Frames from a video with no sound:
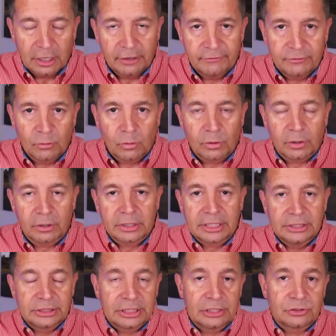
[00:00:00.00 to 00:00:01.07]
of your
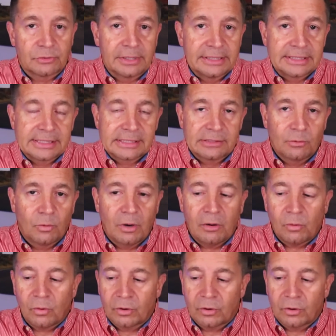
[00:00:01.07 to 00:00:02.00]
constituents what